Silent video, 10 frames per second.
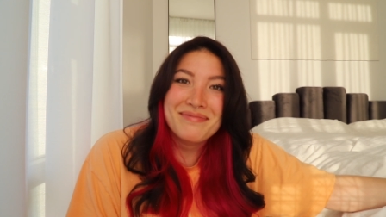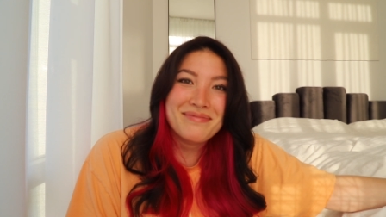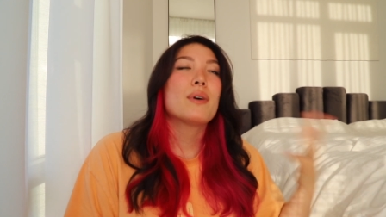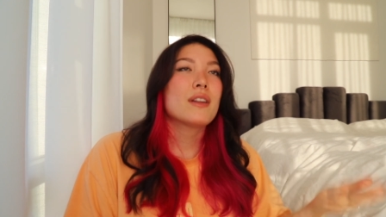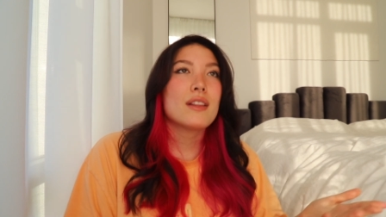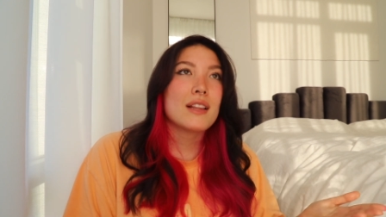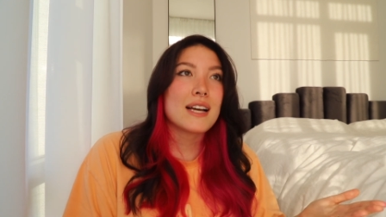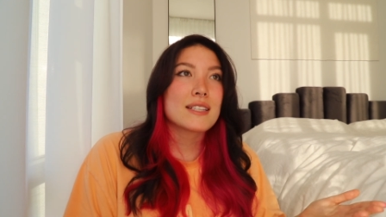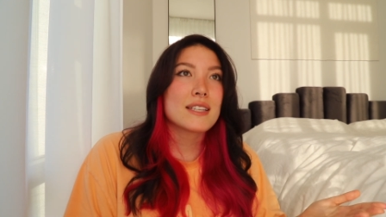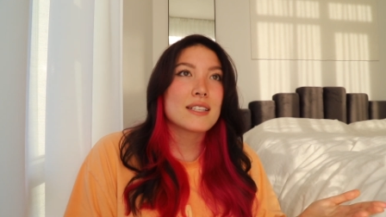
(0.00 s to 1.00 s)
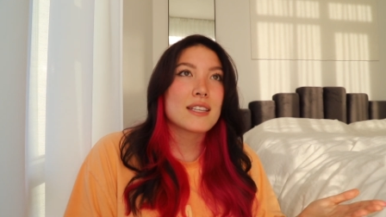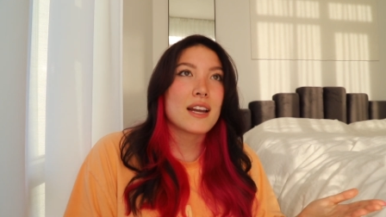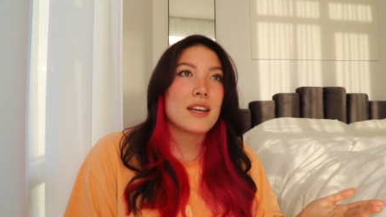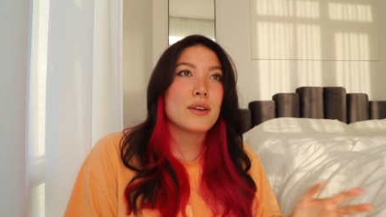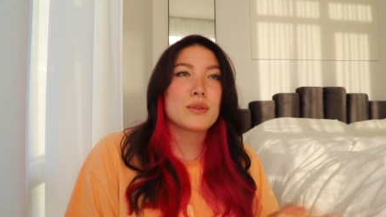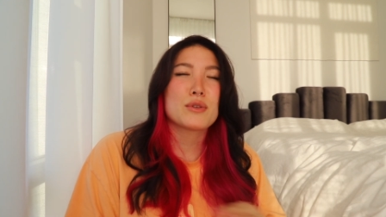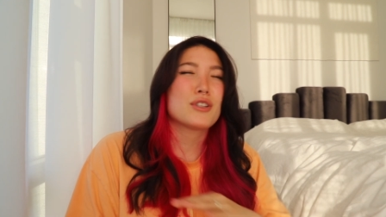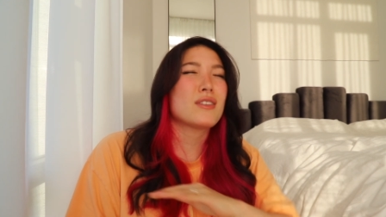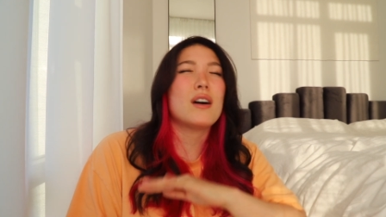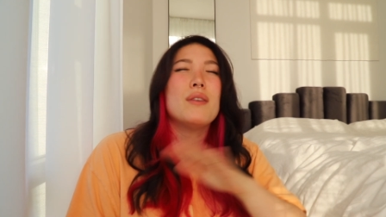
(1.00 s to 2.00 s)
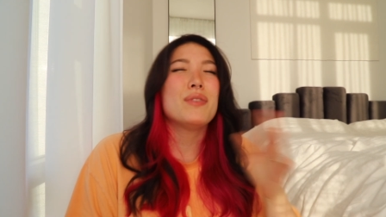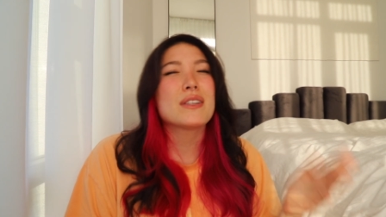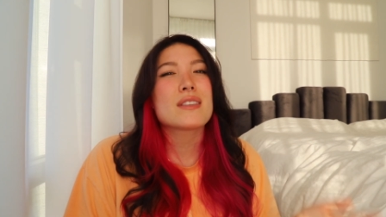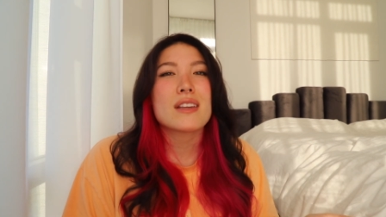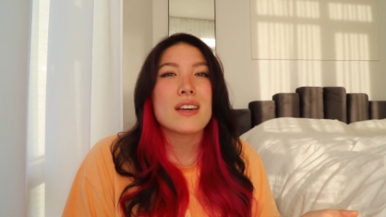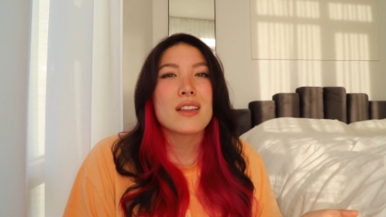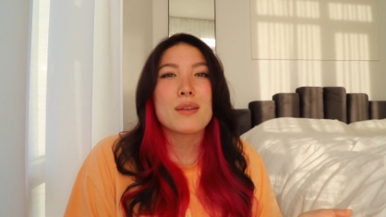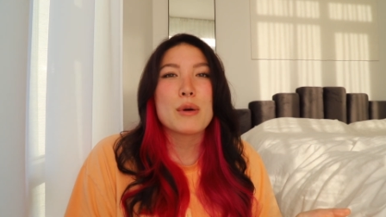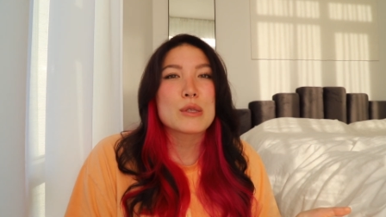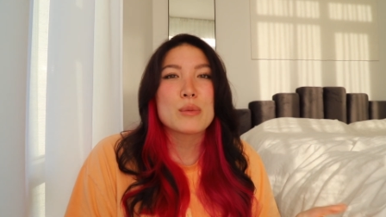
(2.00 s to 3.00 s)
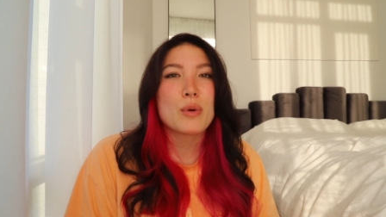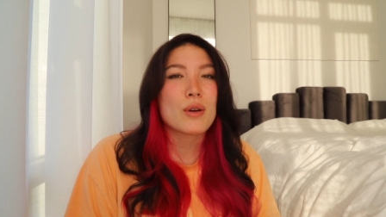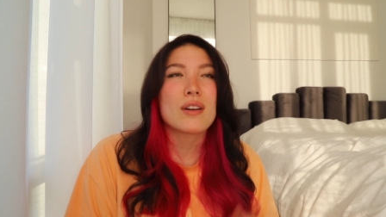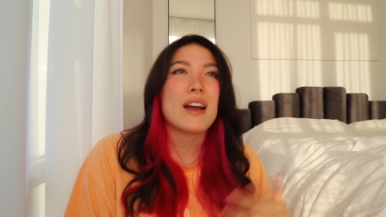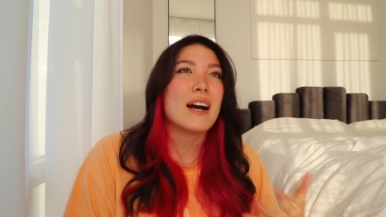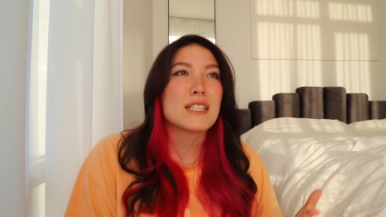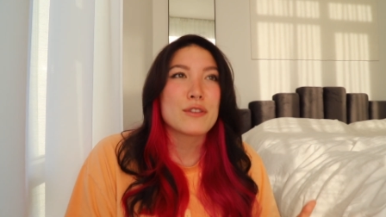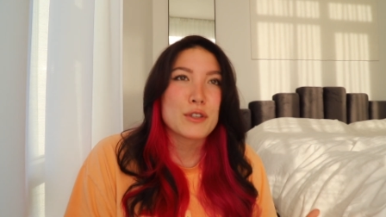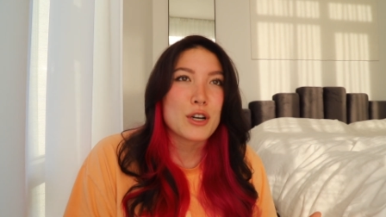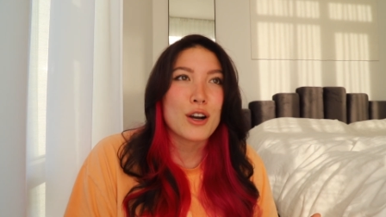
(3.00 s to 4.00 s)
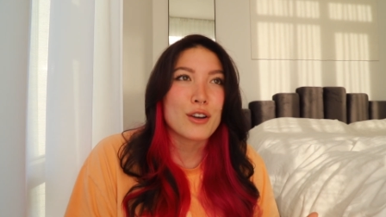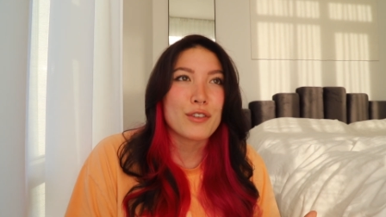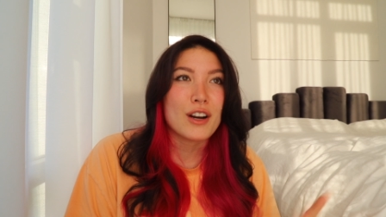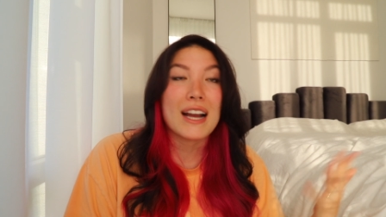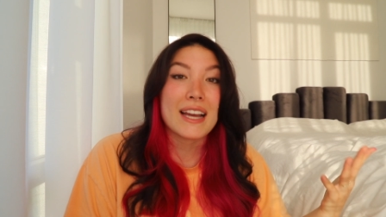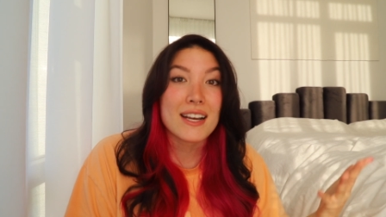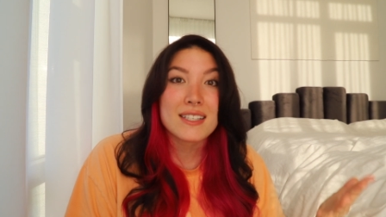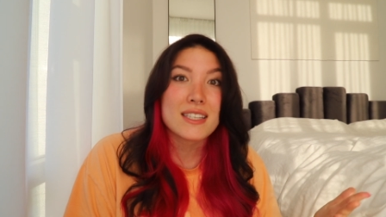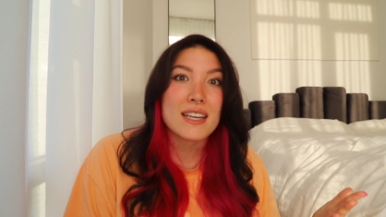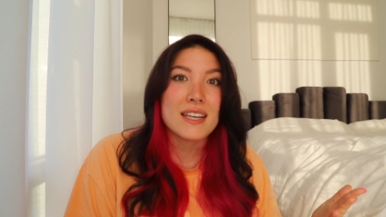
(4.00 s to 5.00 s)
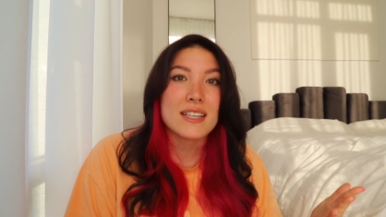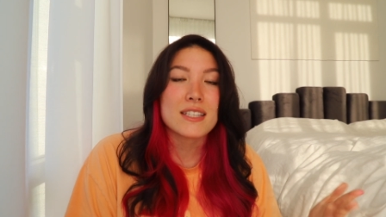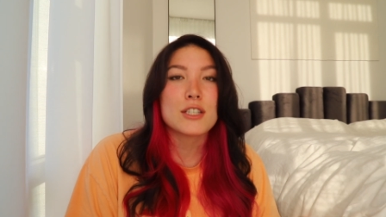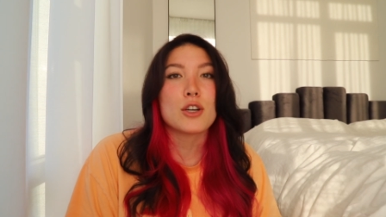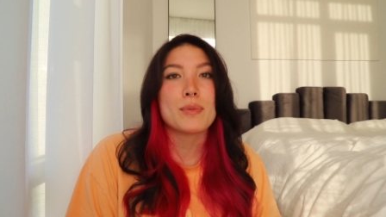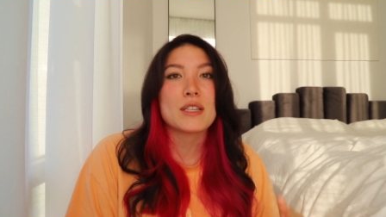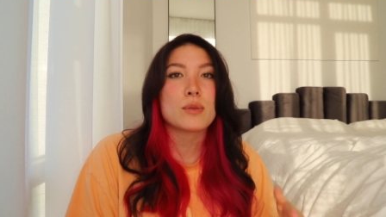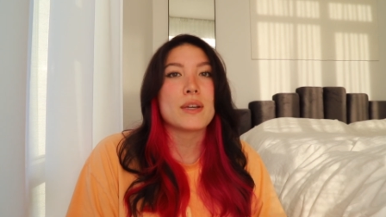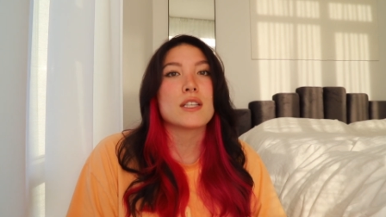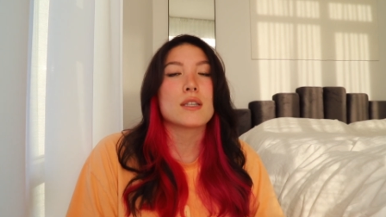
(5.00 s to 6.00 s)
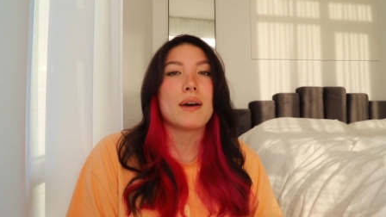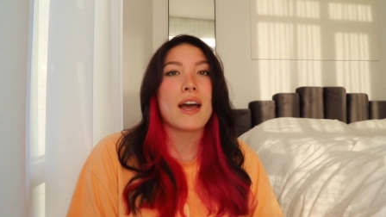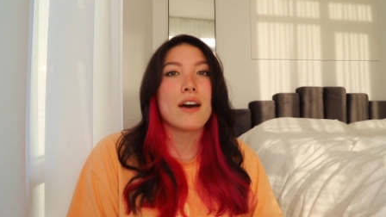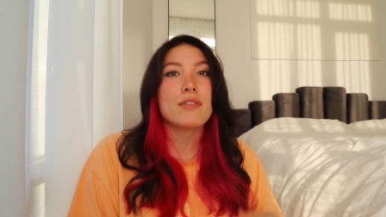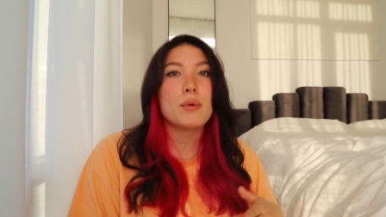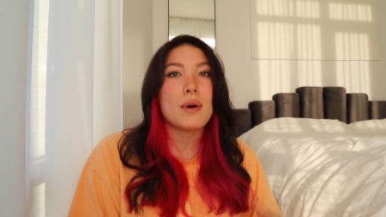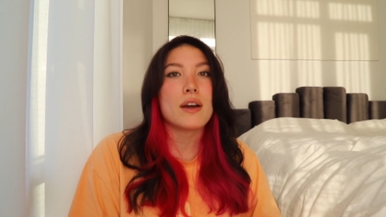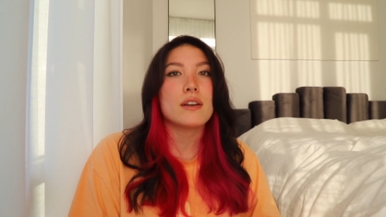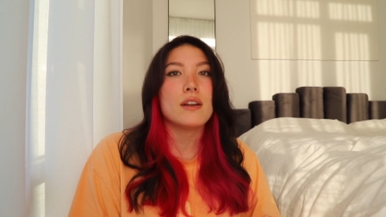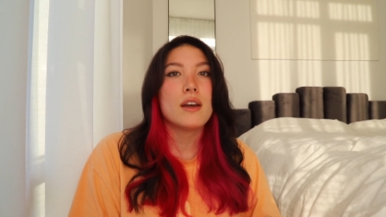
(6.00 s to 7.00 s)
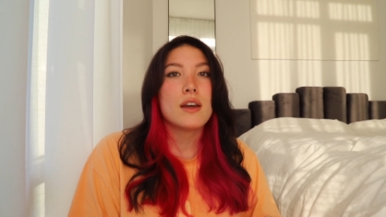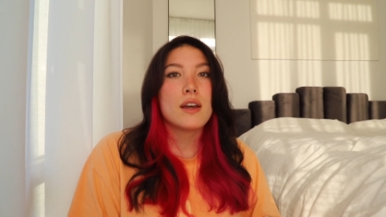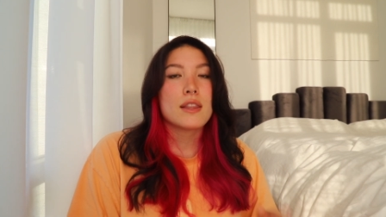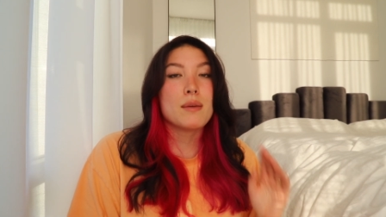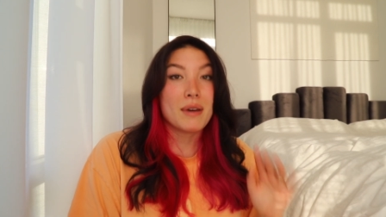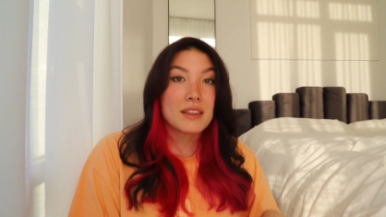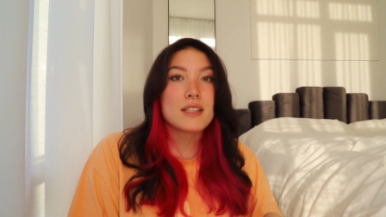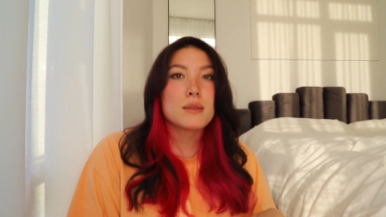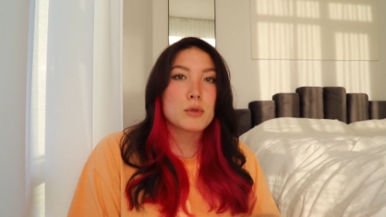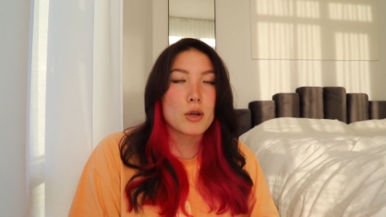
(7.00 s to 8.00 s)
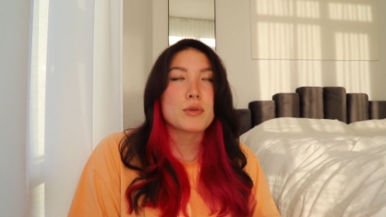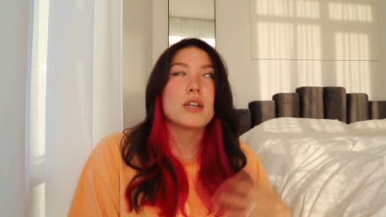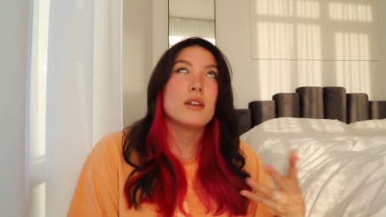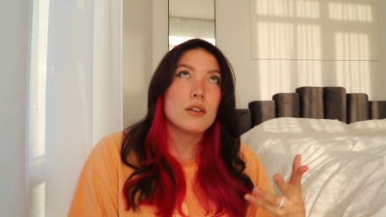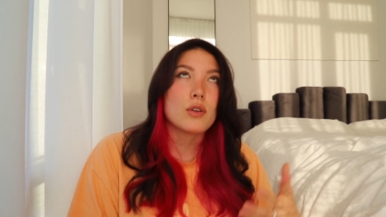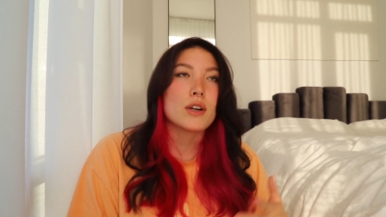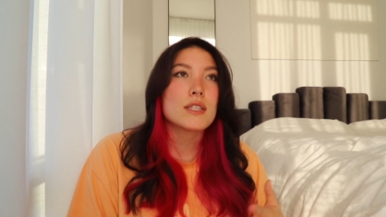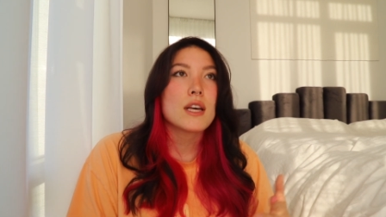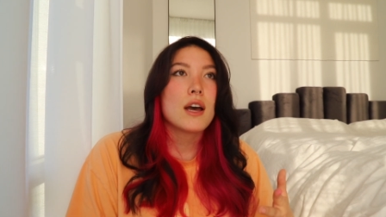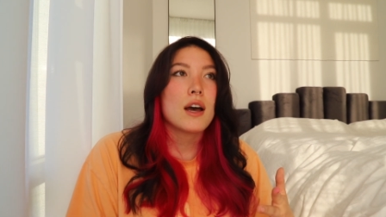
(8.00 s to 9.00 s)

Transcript: One of the last things that I use, which is obviously the most important as a photographer, I guess, is Adobe Suite. So I have the monthly subscription, of course,